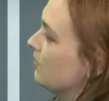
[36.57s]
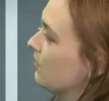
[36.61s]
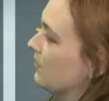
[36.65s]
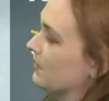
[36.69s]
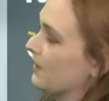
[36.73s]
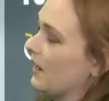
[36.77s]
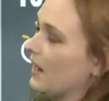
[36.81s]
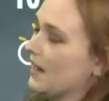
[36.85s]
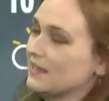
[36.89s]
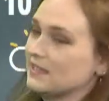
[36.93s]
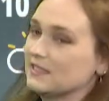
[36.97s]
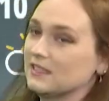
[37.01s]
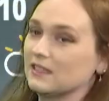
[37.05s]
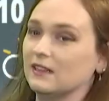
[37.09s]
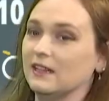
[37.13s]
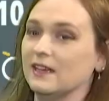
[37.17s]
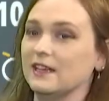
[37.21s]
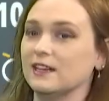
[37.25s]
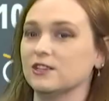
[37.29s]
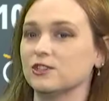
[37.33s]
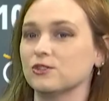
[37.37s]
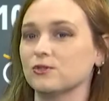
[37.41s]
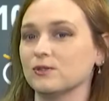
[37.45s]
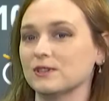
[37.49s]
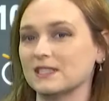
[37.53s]
with
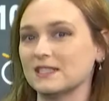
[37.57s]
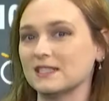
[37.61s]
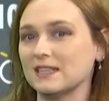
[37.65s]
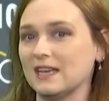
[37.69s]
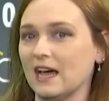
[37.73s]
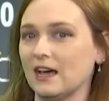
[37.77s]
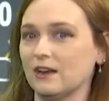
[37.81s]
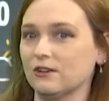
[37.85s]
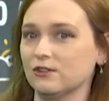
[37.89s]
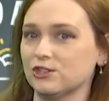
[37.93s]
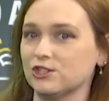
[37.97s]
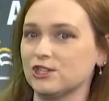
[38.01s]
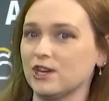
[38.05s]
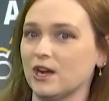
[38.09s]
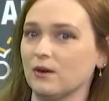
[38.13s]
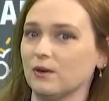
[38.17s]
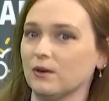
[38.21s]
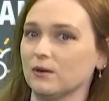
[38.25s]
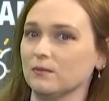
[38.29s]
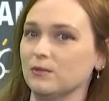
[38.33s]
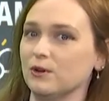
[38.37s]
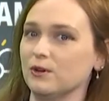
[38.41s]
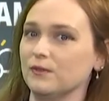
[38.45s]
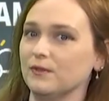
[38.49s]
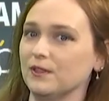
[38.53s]
isolated to a scattered
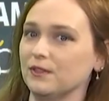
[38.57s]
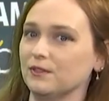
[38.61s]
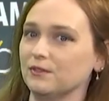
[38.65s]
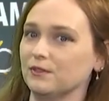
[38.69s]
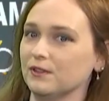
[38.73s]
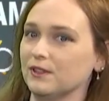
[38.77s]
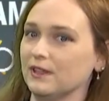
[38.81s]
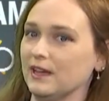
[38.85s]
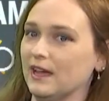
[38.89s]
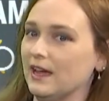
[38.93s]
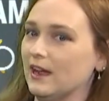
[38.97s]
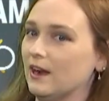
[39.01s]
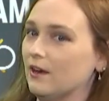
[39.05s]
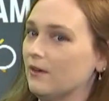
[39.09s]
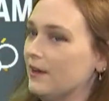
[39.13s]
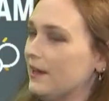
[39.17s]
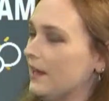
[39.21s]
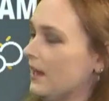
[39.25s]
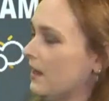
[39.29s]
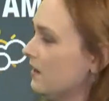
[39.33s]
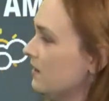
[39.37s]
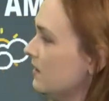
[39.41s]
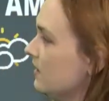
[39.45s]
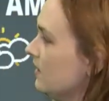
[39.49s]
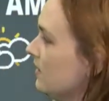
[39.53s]
shower moving through the area.